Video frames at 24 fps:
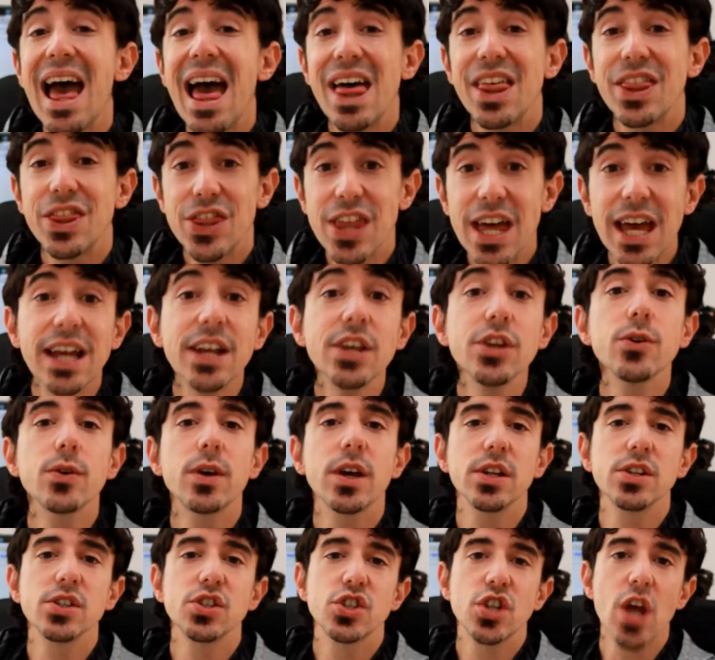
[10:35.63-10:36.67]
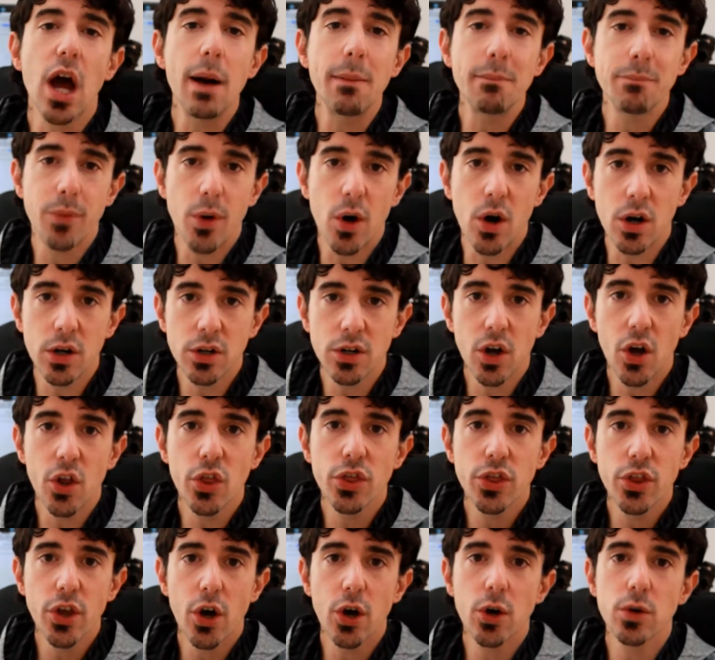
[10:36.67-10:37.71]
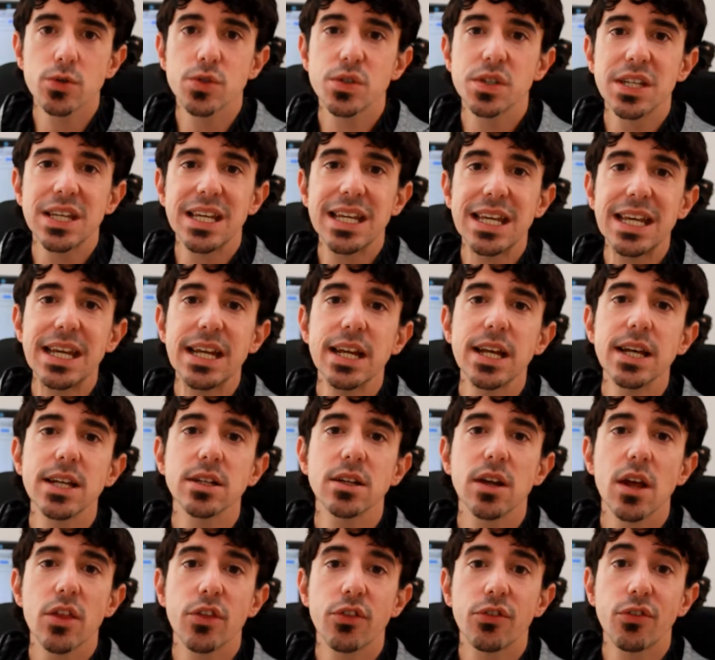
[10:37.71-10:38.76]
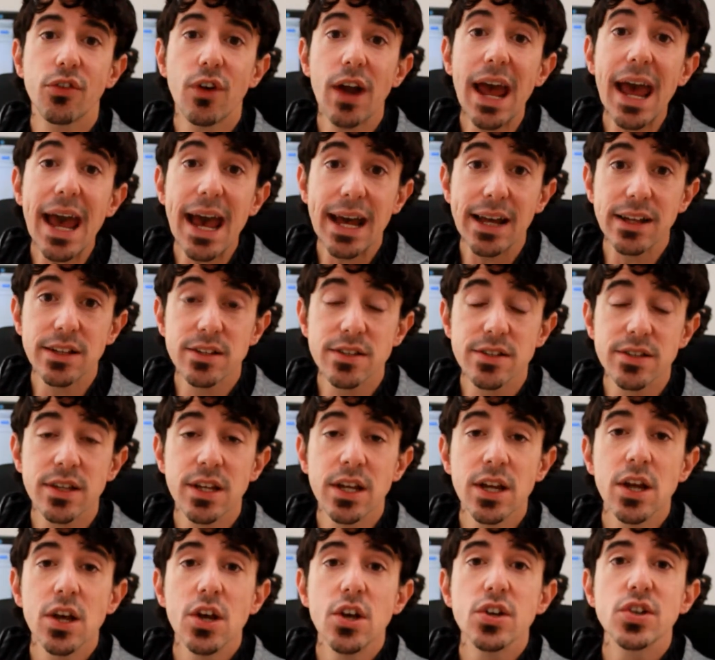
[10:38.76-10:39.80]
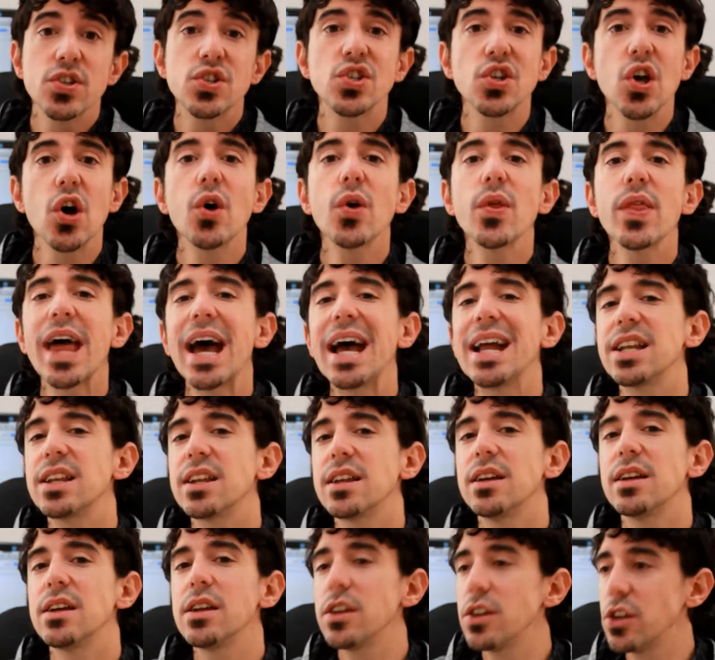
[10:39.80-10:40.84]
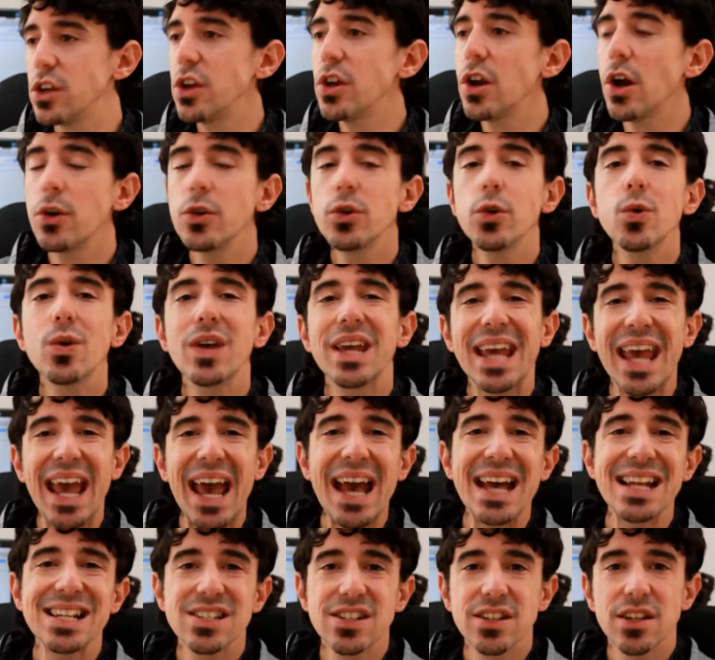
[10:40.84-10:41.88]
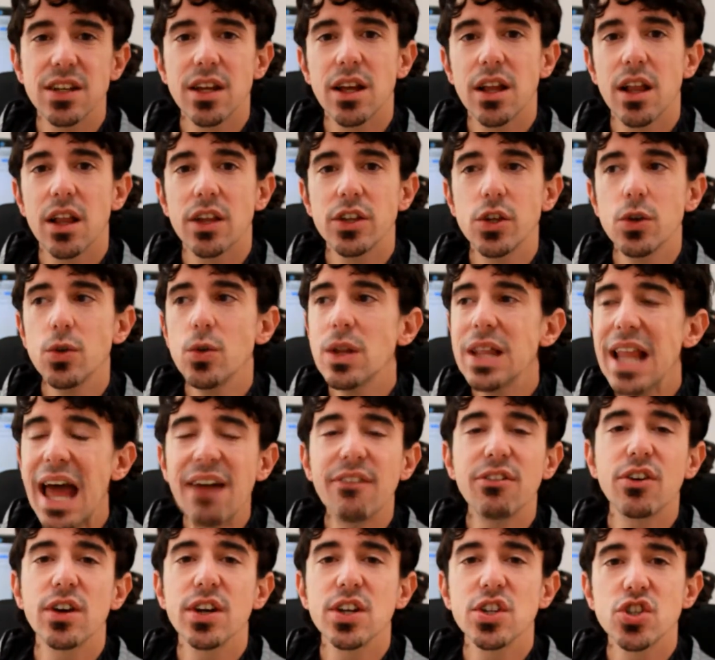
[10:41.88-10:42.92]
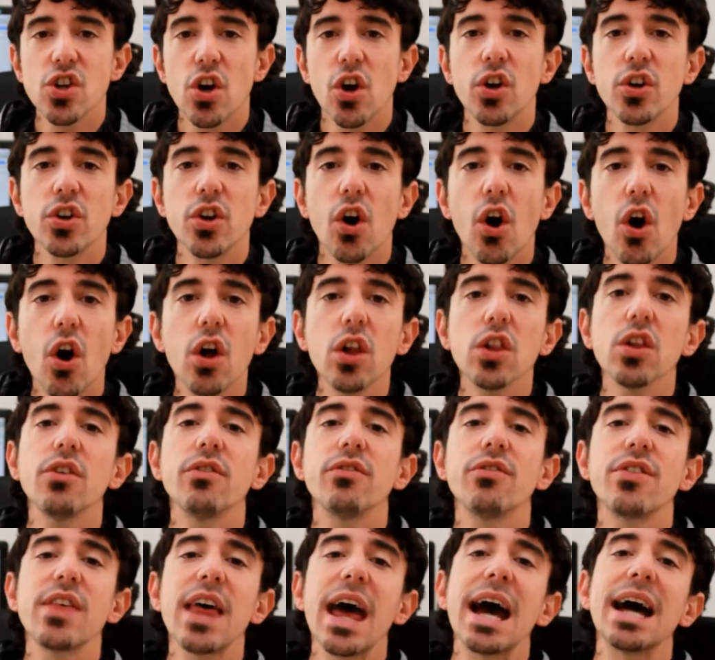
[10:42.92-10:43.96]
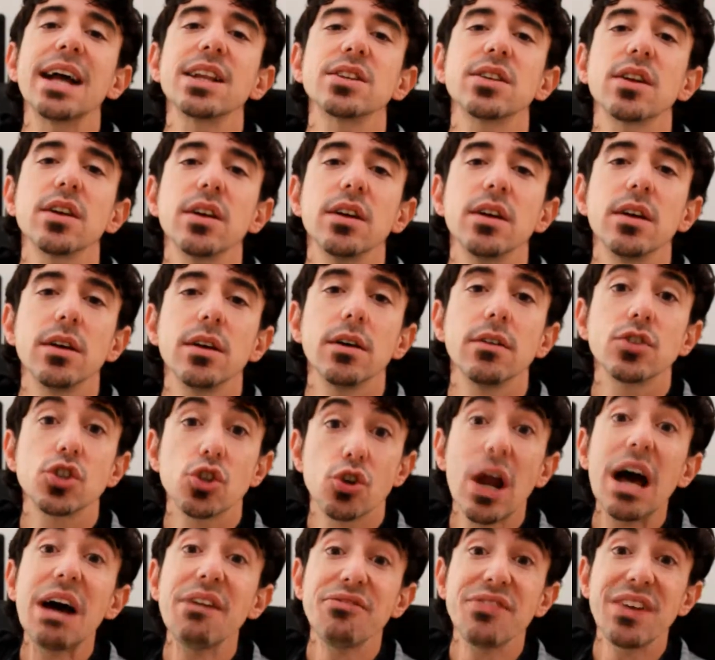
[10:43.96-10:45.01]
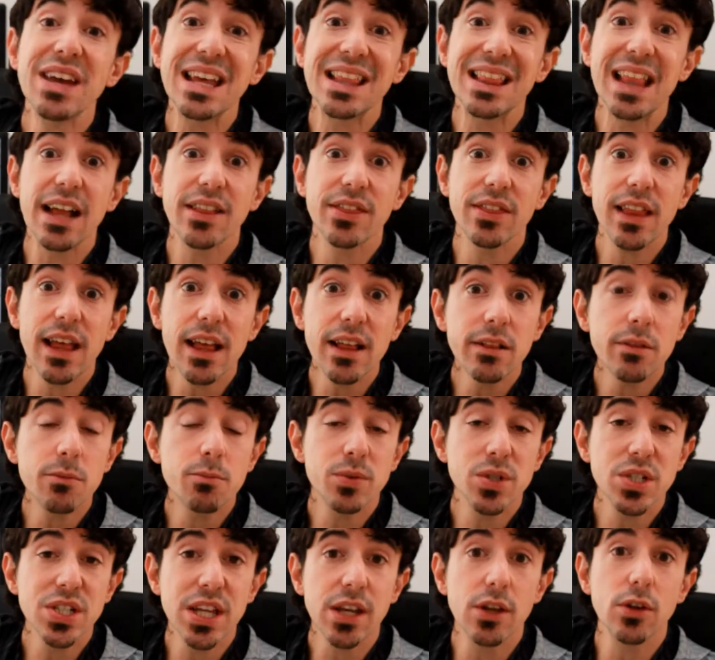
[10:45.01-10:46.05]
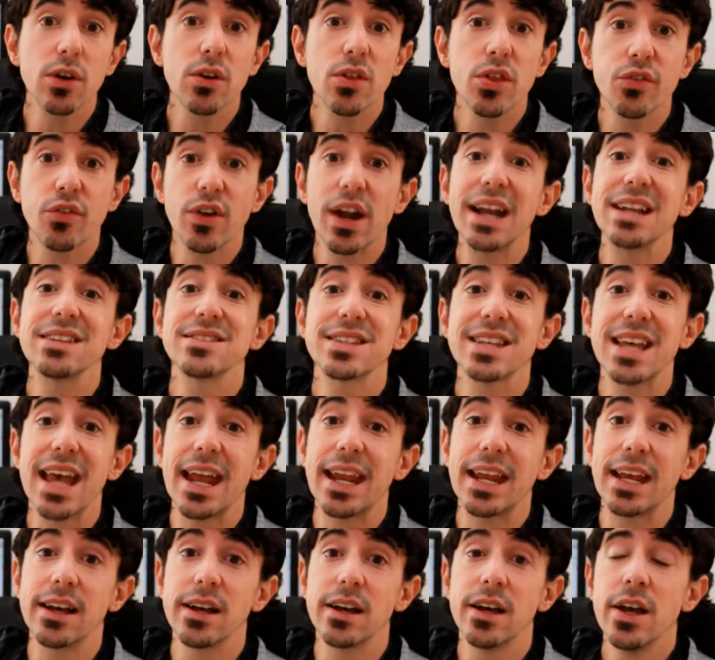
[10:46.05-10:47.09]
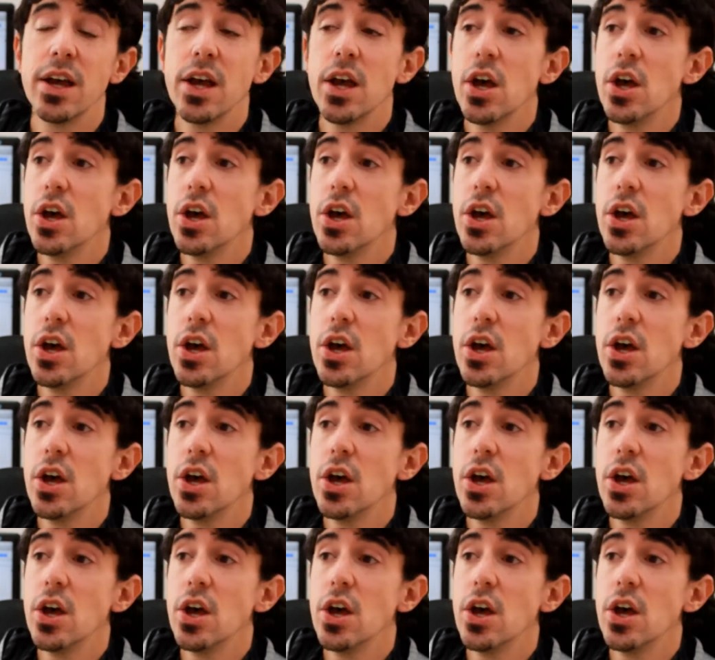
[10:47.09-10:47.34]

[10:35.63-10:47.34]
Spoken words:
Then you can jump on those heated threads so that you leverage on all of that traffic that particular thread is getting.